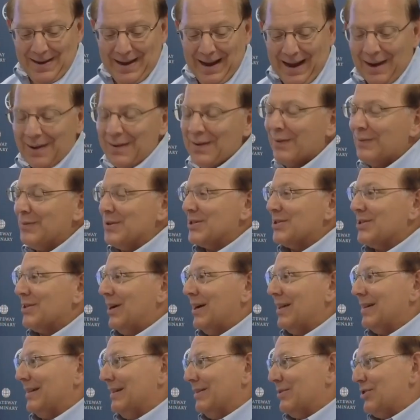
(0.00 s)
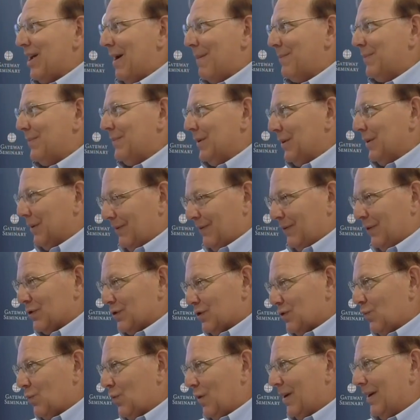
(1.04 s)
I always thought that chapter or
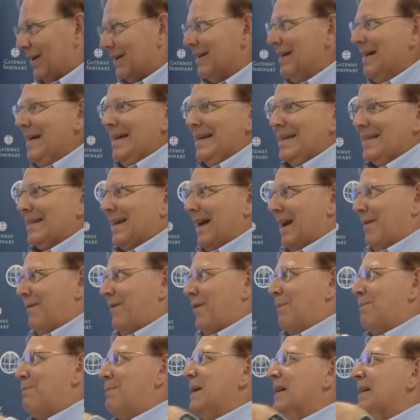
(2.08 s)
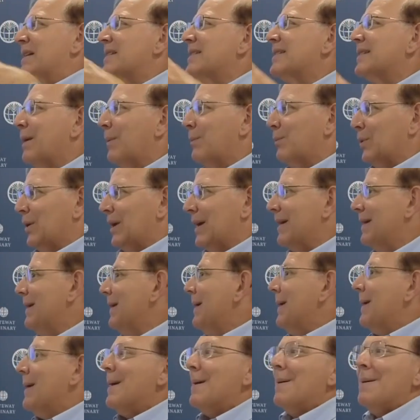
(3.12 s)
verse one is kind of a big summary.
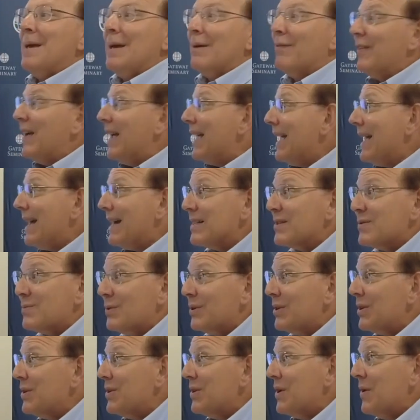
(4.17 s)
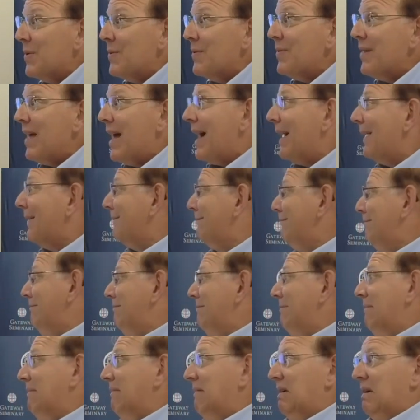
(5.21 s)
If Ahaz would have known that,
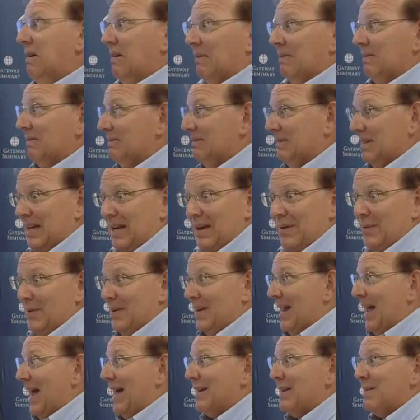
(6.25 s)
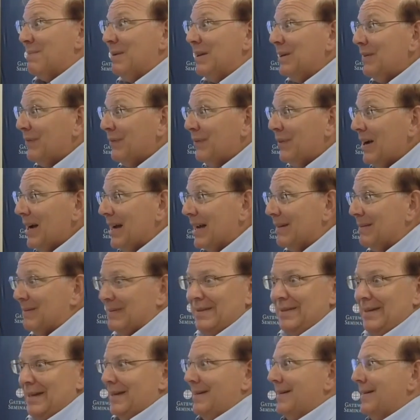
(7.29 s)
you know, he wouldn't have had to be afraid.
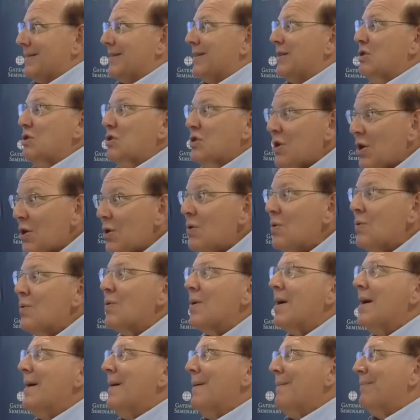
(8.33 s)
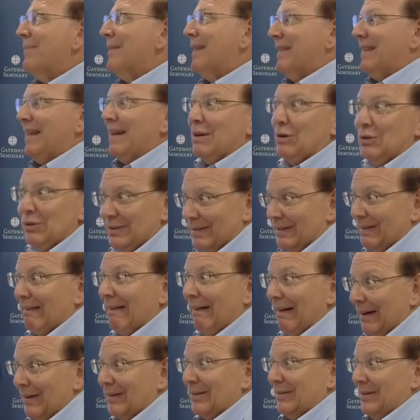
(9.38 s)
He doesn't know that he couldn't
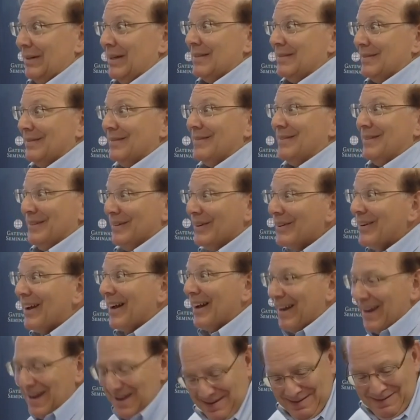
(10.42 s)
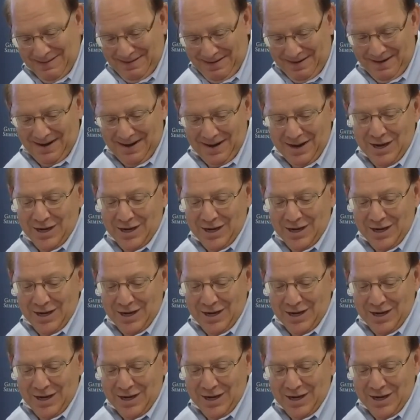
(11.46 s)
conquer it. Yeah. Okay. All right.